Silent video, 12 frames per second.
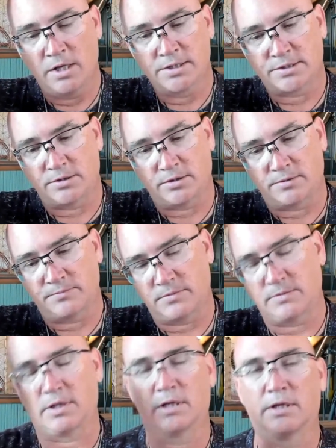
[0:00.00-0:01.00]
So,
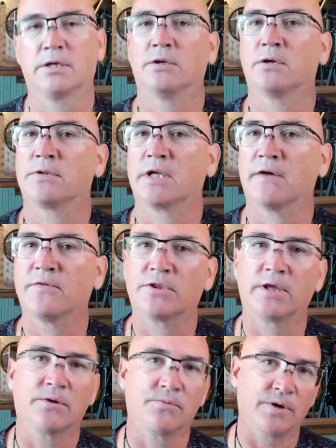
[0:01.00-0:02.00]
you know, the
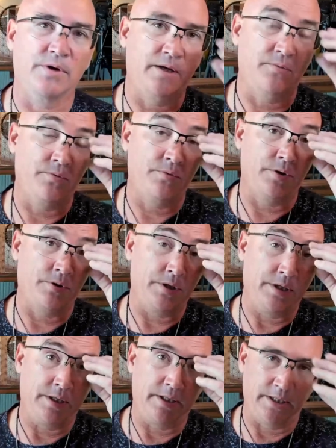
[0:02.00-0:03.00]
everything ring
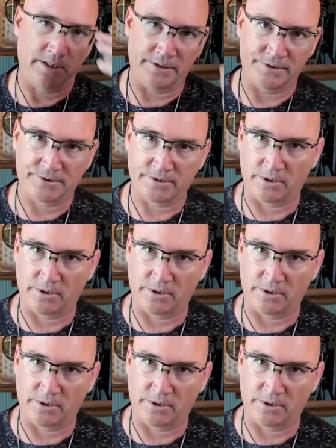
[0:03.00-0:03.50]
really is